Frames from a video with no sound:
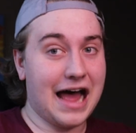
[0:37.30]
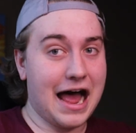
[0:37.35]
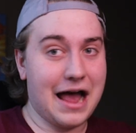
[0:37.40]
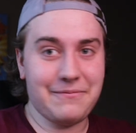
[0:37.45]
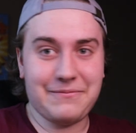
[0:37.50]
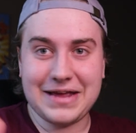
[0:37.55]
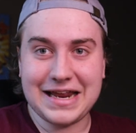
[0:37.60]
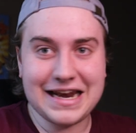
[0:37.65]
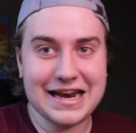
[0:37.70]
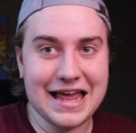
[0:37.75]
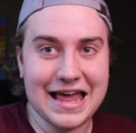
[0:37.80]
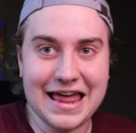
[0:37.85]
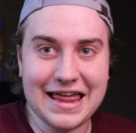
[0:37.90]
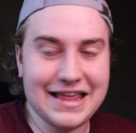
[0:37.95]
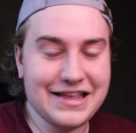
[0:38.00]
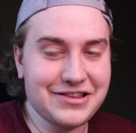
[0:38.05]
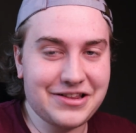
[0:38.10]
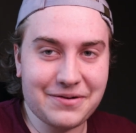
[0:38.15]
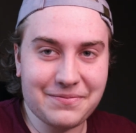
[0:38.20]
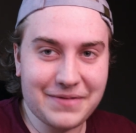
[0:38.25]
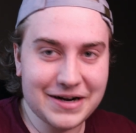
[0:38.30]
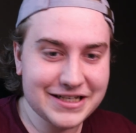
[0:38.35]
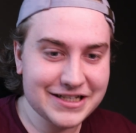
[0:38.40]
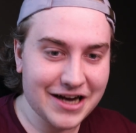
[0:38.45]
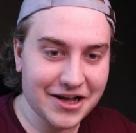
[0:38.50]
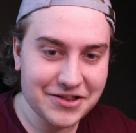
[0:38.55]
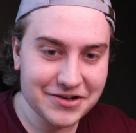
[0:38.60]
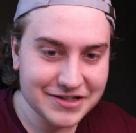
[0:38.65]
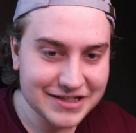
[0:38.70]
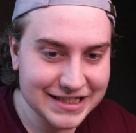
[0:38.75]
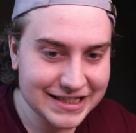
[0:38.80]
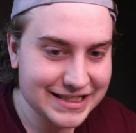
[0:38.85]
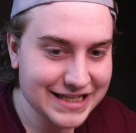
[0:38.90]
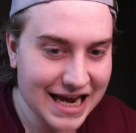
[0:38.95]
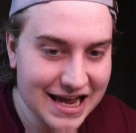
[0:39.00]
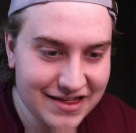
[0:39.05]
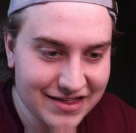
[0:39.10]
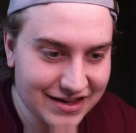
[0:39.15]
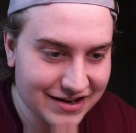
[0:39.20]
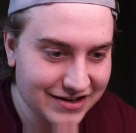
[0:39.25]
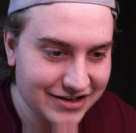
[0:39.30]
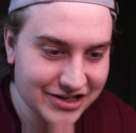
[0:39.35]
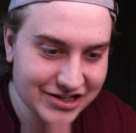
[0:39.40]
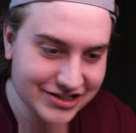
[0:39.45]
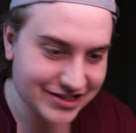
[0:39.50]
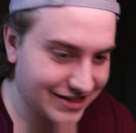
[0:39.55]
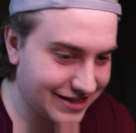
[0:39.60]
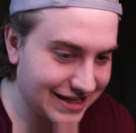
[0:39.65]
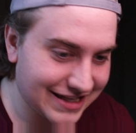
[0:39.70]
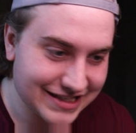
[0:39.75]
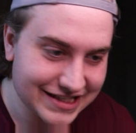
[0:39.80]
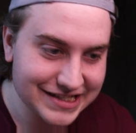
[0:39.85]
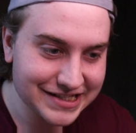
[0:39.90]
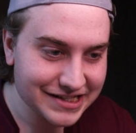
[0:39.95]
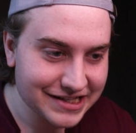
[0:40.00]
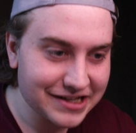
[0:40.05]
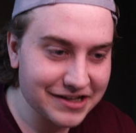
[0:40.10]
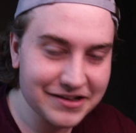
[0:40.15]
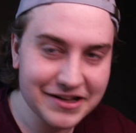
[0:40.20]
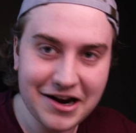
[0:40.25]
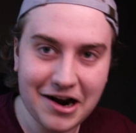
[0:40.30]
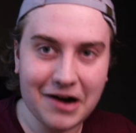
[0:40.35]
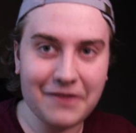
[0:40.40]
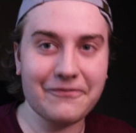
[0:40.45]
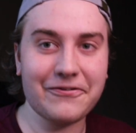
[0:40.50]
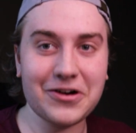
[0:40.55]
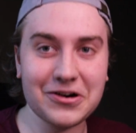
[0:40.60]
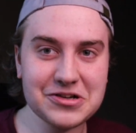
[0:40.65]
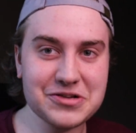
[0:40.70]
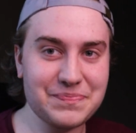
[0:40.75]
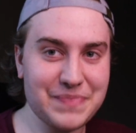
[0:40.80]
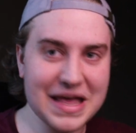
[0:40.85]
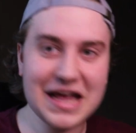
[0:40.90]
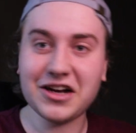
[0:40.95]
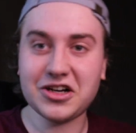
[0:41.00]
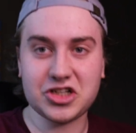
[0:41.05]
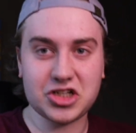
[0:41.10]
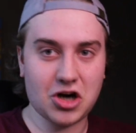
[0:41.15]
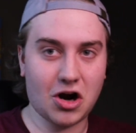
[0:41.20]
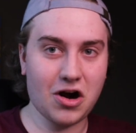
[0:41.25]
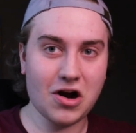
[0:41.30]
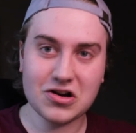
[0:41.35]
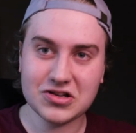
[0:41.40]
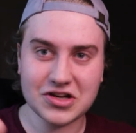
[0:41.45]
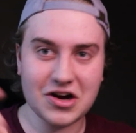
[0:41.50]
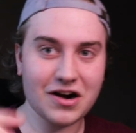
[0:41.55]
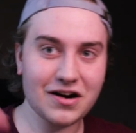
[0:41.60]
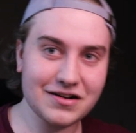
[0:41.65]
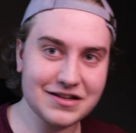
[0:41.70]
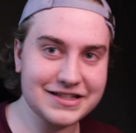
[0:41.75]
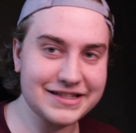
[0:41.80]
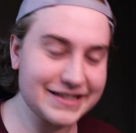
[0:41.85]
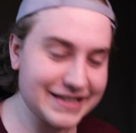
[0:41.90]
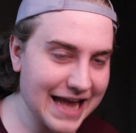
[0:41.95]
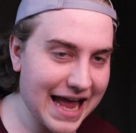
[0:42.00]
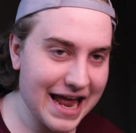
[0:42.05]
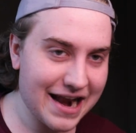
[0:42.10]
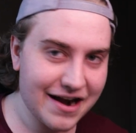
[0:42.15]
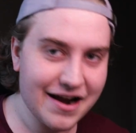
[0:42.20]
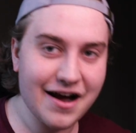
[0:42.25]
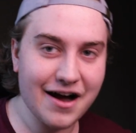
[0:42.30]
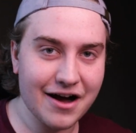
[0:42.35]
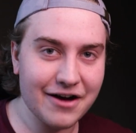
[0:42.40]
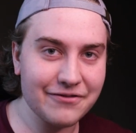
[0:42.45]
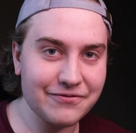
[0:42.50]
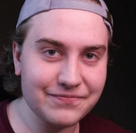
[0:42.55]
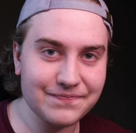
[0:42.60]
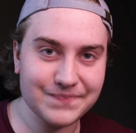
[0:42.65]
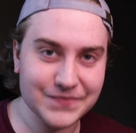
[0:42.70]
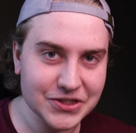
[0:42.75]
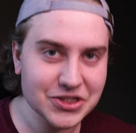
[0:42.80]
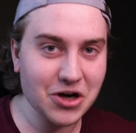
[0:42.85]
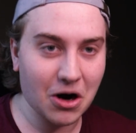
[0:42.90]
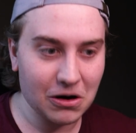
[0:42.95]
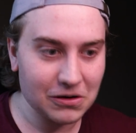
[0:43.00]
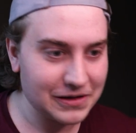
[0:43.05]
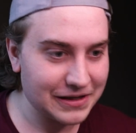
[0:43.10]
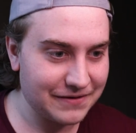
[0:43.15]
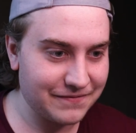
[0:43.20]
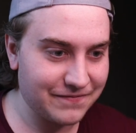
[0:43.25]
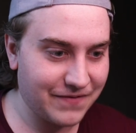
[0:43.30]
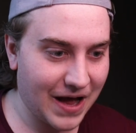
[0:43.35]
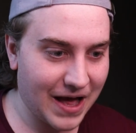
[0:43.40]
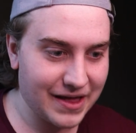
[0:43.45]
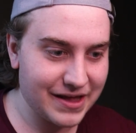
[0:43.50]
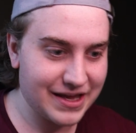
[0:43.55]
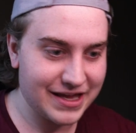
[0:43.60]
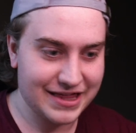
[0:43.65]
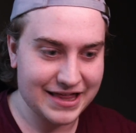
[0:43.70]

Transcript: I, mean, is there much others to say than just this is clearly our first big Charizard set of Scarlet and Violet,